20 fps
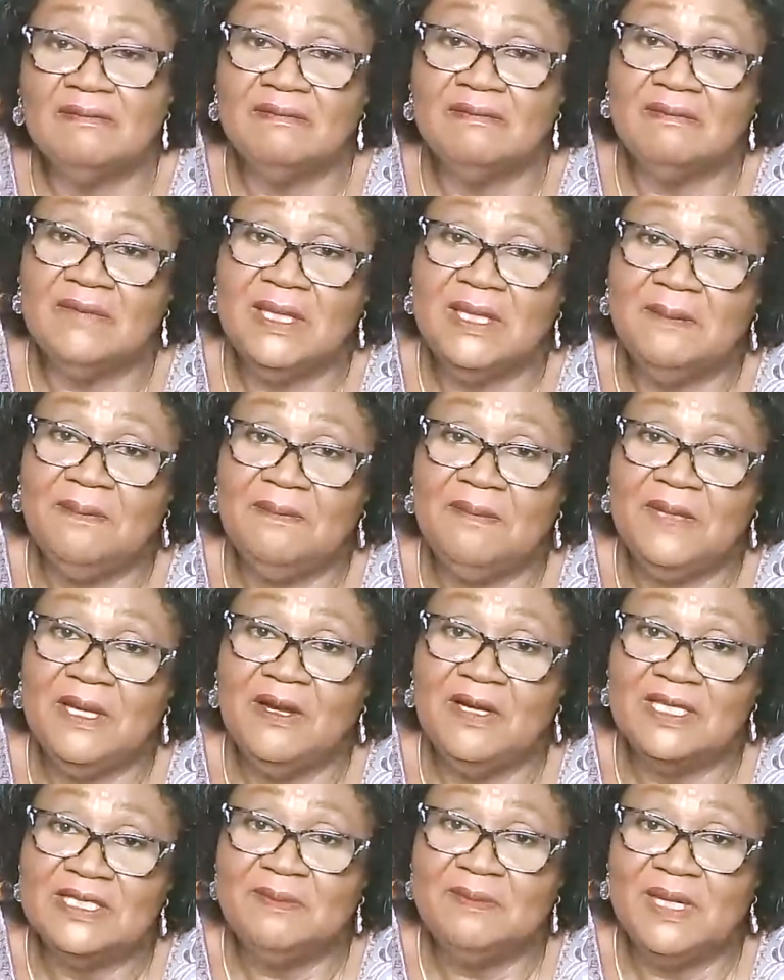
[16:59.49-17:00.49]
the your
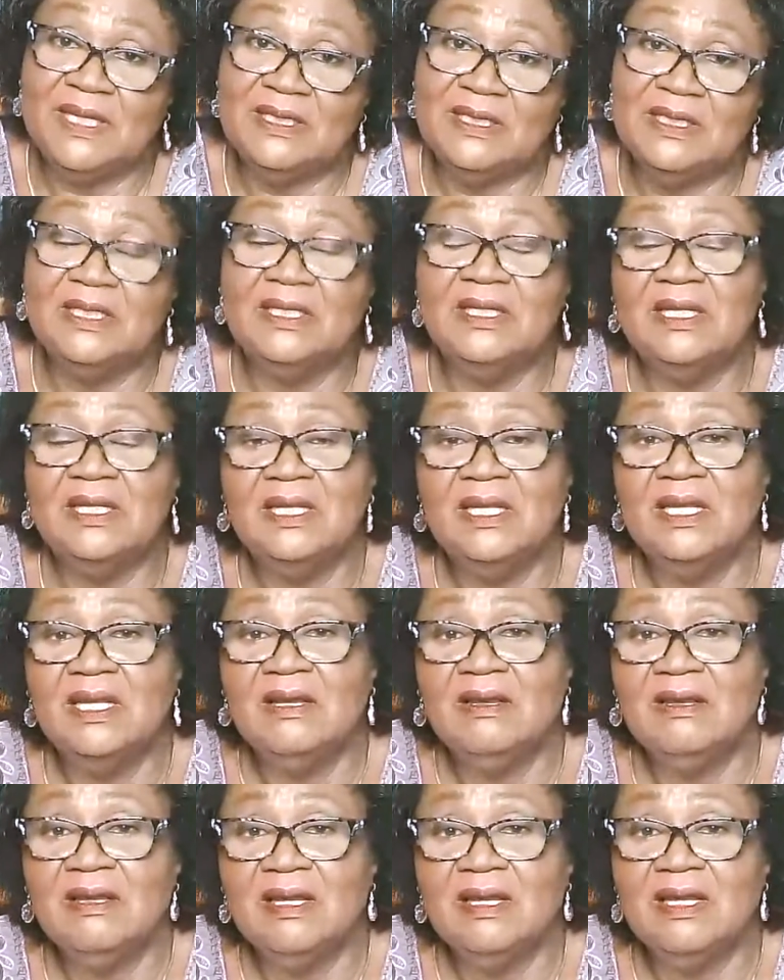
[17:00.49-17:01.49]
husband,
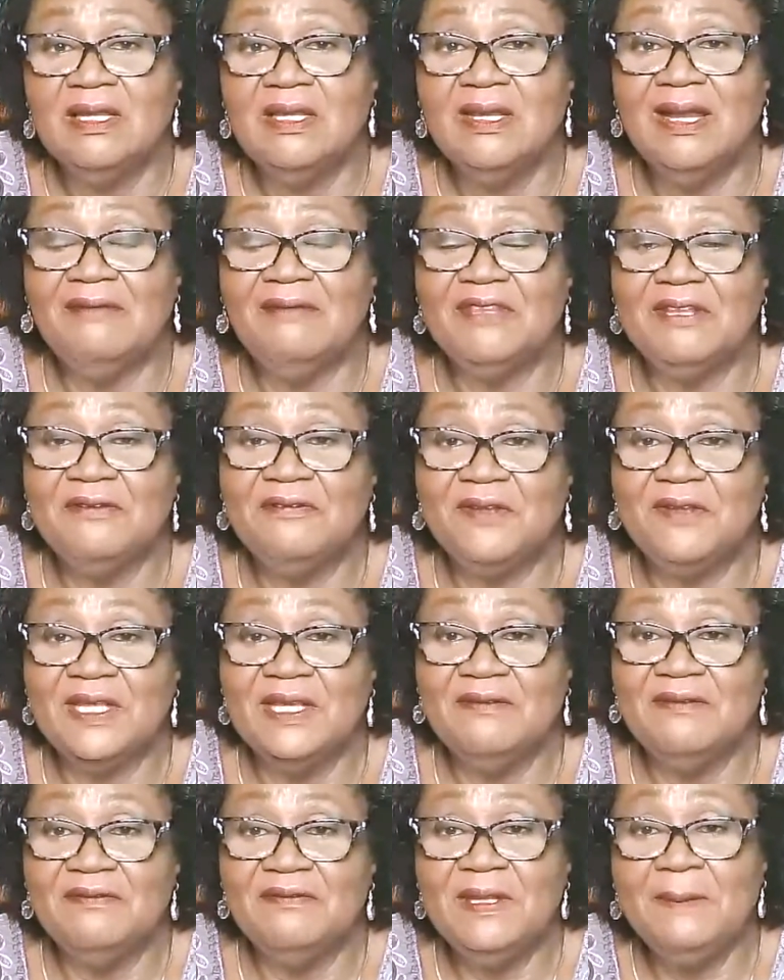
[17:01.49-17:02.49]
you have to
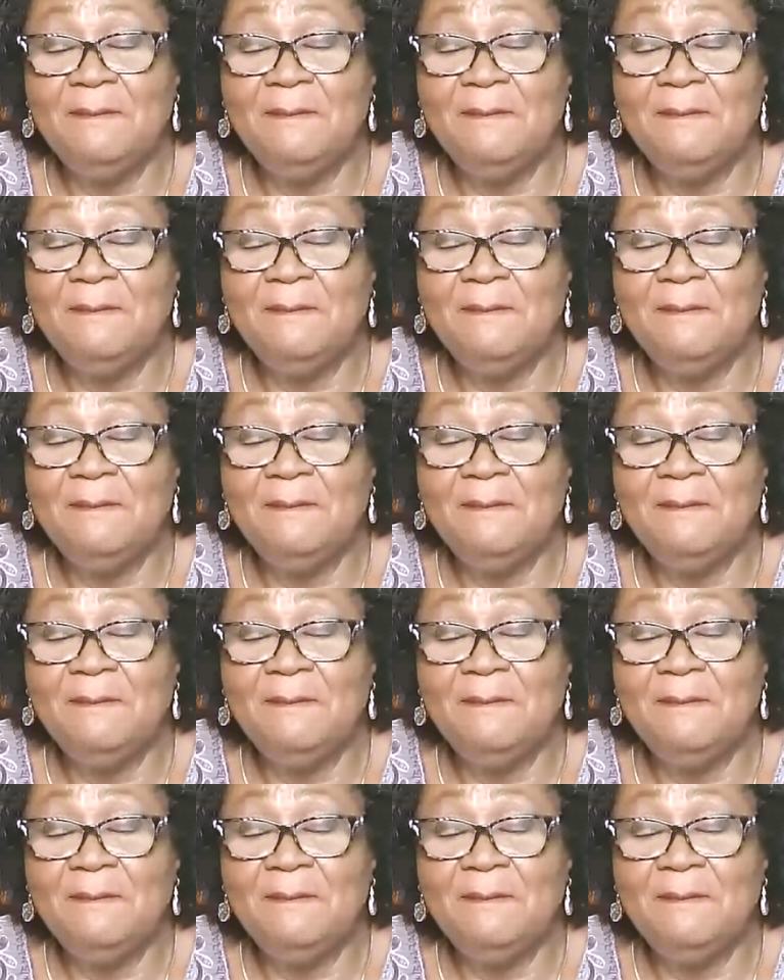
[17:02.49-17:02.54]
forgive the